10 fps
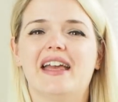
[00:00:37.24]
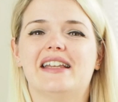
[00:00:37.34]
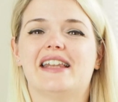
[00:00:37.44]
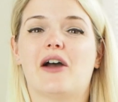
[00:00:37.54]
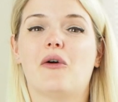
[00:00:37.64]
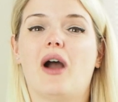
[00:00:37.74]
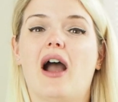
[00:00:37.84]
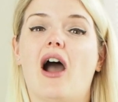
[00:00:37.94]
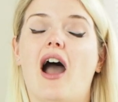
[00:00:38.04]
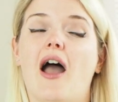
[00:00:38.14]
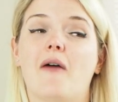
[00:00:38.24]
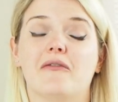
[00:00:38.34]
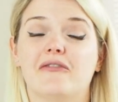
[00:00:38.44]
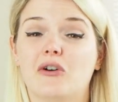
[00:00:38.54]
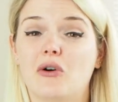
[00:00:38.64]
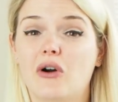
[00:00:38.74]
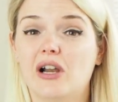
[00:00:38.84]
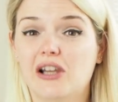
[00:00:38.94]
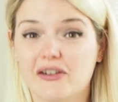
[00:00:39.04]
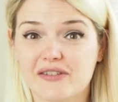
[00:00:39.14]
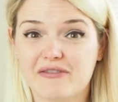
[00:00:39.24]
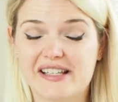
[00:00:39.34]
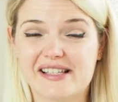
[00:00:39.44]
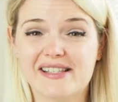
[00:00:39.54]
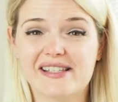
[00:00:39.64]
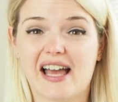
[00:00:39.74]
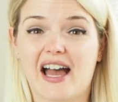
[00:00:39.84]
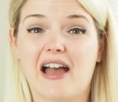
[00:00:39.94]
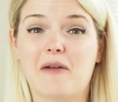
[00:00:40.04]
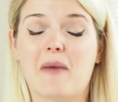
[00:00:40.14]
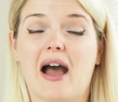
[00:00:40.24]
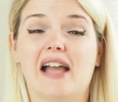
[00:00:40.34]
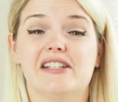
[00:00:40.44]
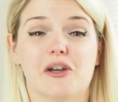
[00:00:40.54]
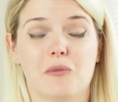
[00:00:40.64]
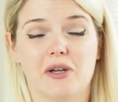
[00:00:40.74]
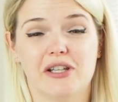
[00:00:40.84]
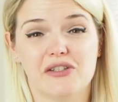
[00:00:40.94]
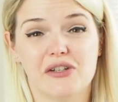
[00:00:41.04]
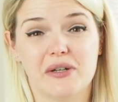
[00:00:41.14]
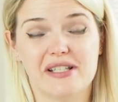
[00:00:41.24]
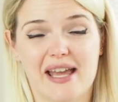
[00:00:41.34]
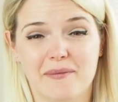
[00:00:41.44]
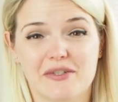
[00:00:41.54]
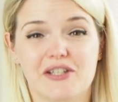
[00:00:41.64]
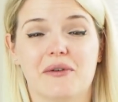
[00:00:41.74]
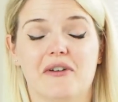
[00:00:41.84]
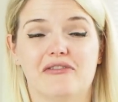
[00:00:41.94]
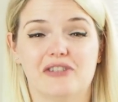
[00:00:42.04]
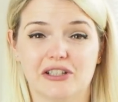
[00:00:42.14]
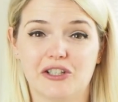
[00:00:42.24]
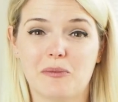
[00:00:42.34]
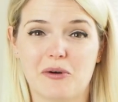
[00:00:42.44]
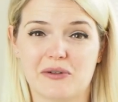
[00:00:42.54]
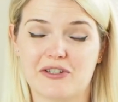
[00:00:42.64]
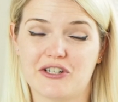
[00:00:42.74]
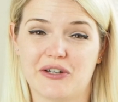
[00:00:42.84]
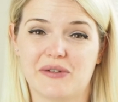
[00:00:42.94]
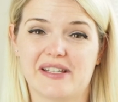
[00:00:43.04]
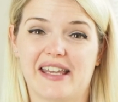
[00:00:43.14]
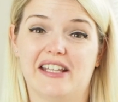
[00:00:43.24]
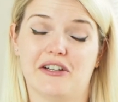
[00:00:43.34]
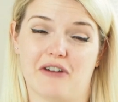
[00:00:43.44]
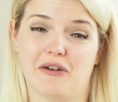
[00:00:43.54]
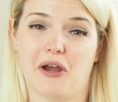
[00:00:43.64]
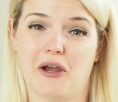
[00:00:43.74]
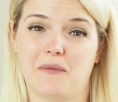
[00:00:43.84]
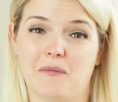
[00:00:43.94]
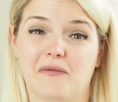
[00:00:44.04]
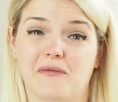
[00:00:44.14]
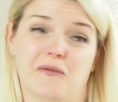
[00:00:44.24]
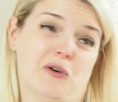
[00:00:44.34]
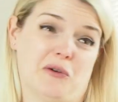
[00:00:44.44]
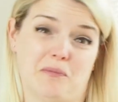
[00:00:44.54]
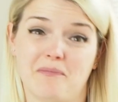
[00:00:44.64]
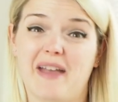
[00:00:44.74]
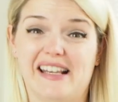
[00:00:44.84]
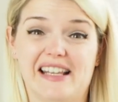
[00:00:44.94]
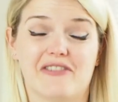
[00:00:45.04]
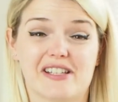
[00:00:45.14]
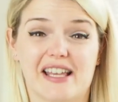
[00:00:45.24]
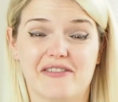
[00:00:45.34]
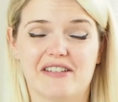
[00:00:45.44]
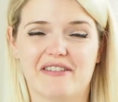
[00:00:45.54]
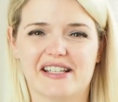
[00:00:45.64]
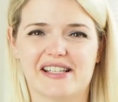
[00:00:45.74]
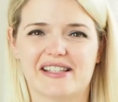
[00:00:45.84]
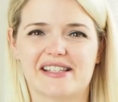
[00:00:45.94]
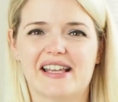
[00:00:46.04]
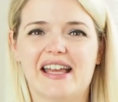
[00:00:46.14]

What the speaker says: Now, for lots of reasons, I don't want you to attempt to do a full newborn shoot in your own home, mainly for safety reasons.